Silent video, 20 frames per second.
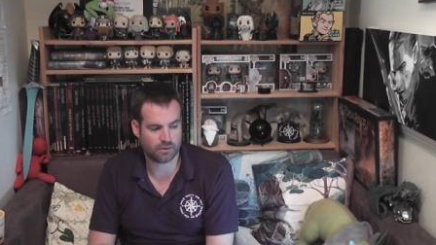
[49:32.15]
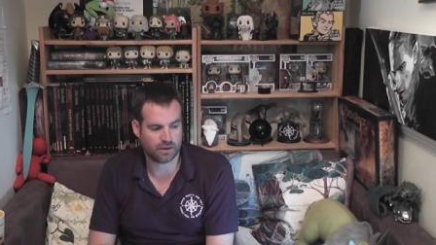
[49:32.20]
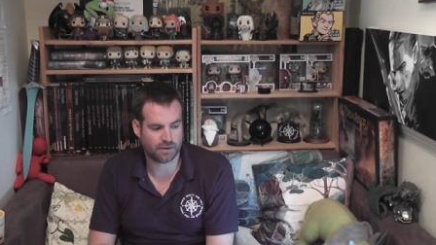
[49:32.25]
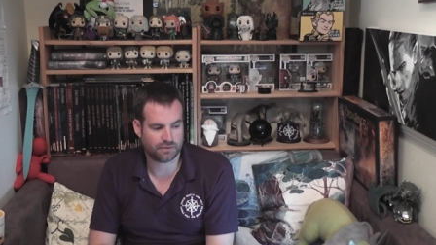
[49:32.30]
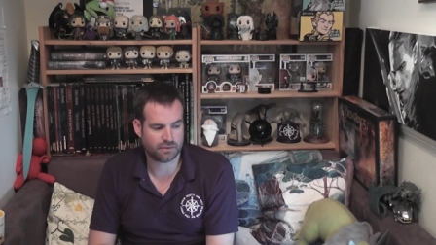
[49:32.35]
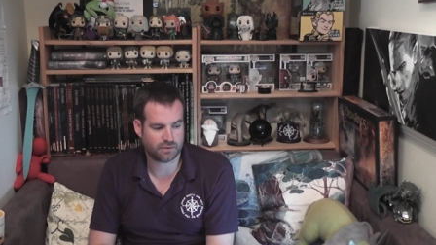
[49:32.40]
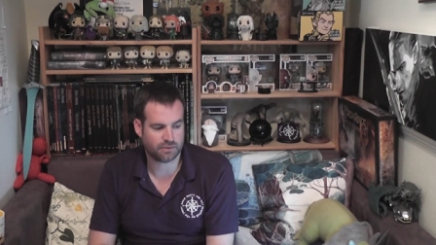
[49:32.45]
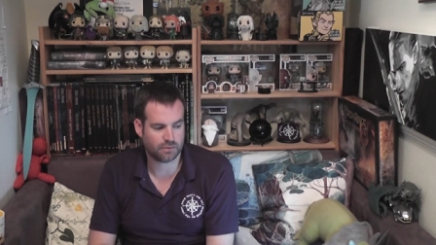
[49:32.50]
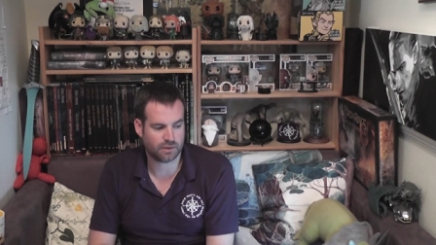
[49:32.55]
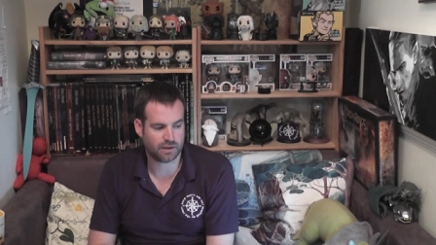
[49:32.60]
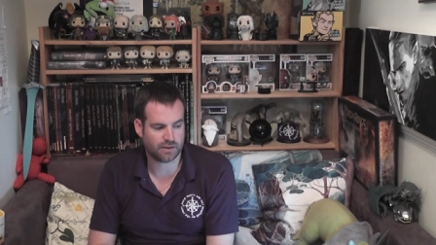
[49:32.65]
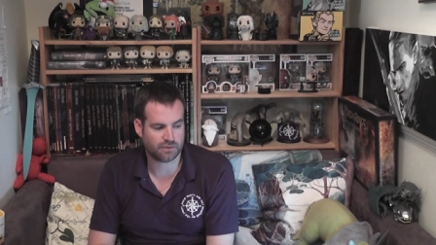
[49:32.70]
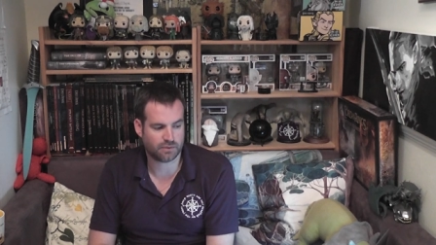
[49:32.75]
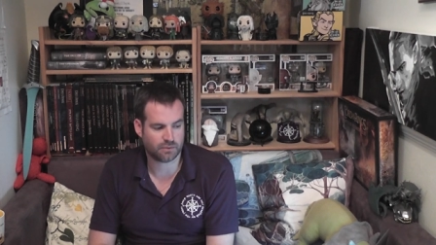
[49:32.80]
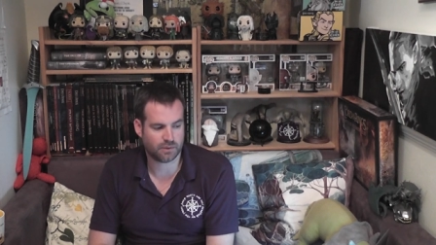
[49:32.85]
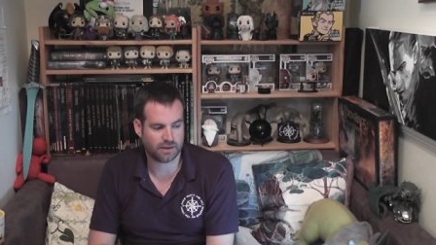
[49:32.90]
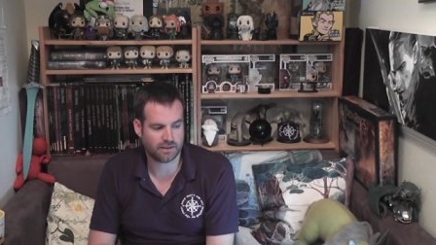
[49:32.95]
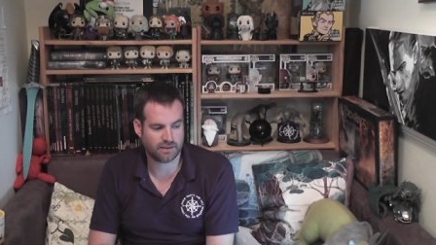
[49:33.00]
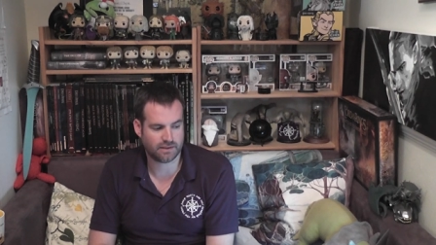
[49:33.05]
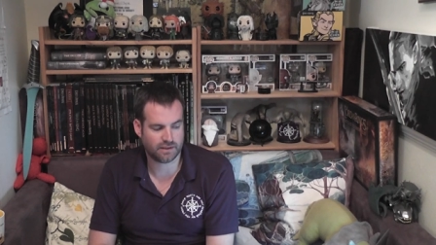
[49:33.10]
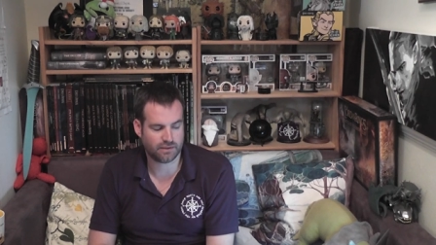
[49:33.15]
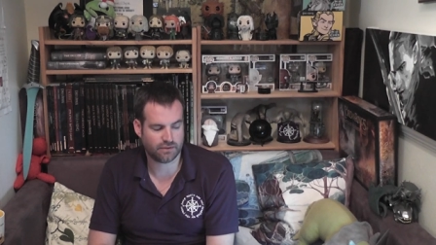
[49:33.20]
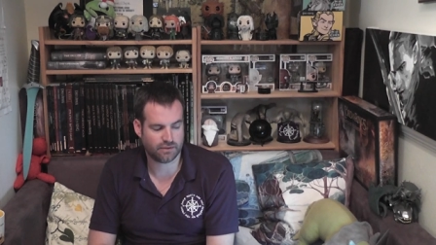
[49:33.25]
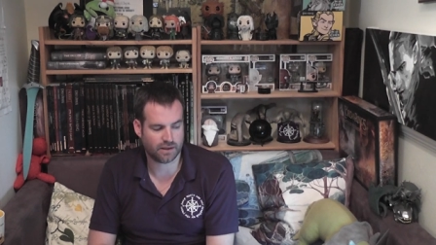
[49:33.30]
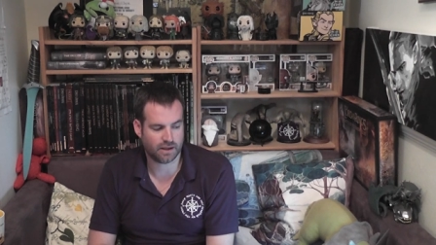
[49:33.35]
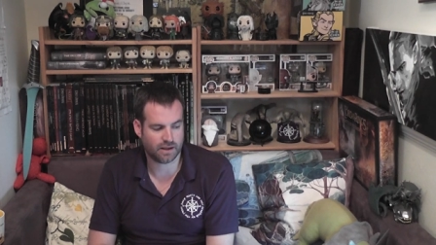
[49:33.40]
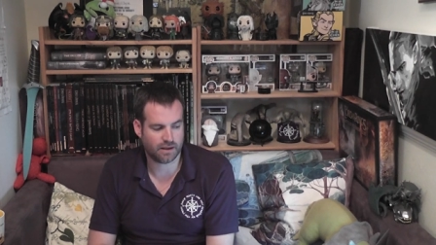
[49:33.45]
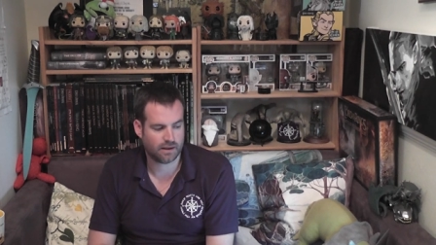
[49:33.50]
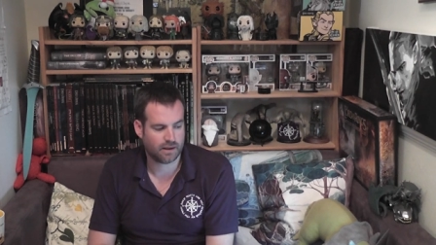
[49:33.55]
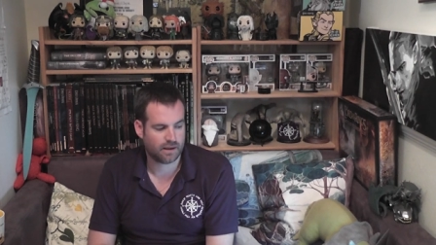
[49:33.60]
We'll have to, we'll have to wait and see
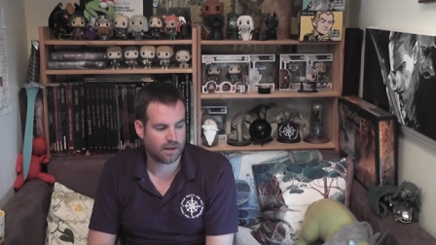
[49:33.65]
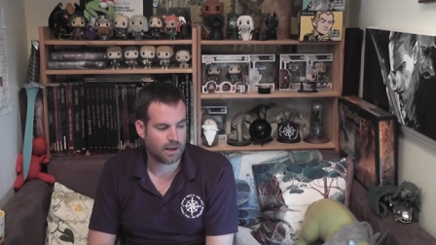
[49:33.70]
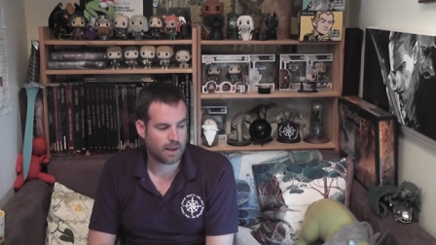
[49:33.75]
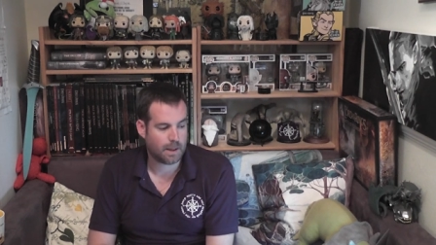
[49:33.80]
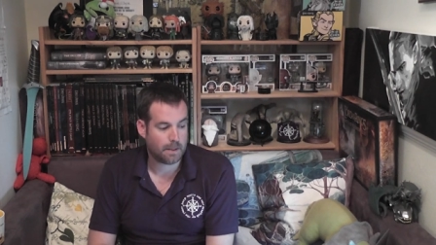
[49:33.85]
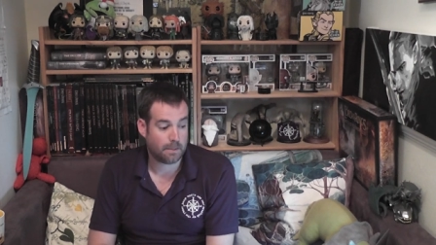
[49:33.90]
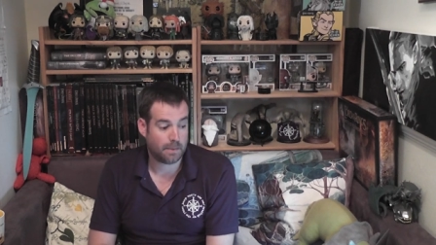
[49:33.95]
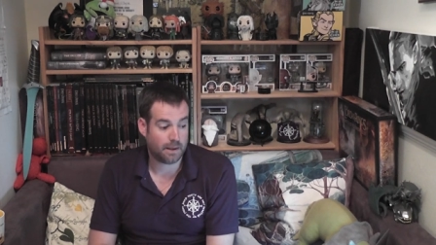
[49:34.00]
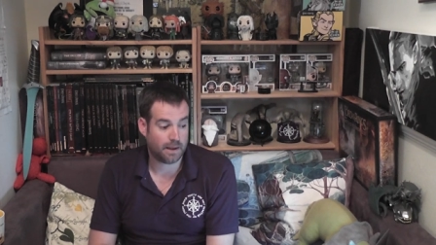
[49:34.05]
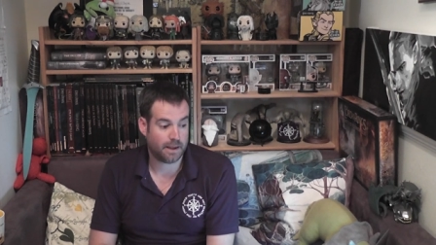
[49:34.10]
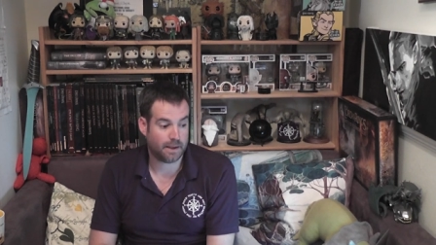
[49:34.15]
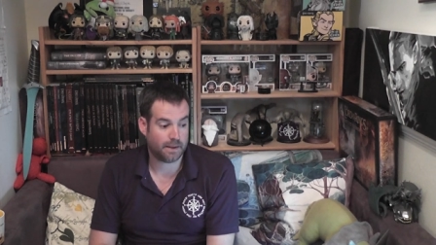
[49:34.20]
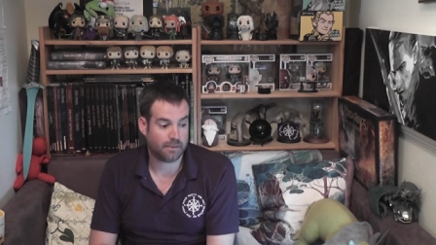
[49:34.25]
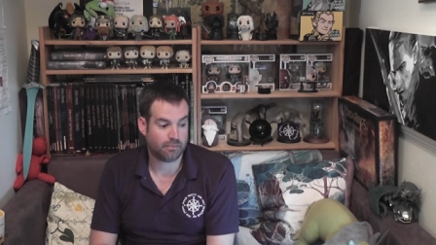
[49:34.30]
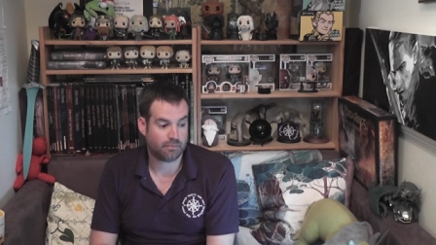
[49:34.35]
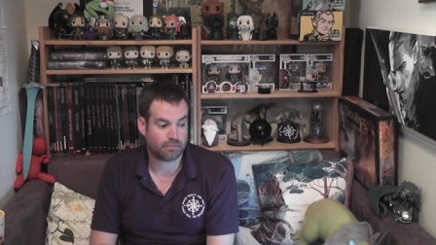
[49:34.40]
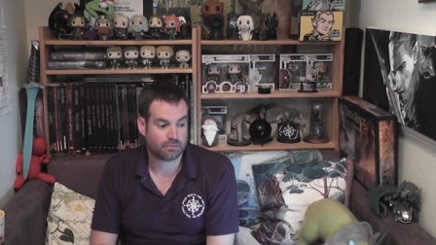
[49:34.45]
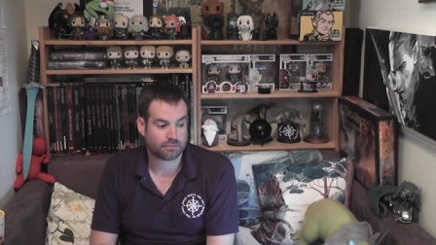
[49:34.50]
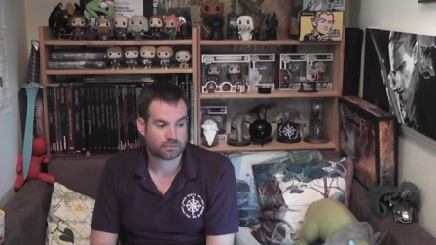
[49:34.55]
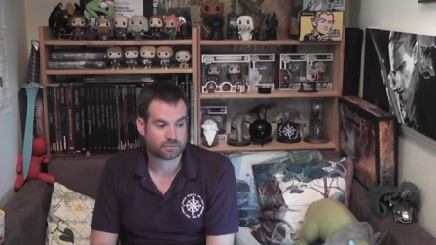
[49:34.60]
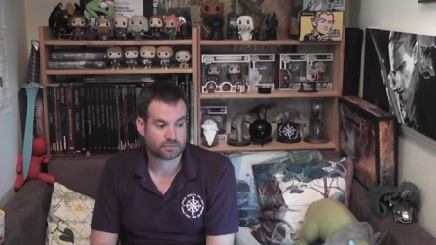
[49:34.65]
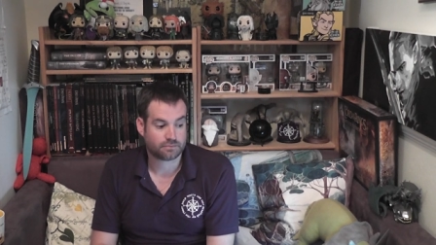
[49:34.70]
for that. But um,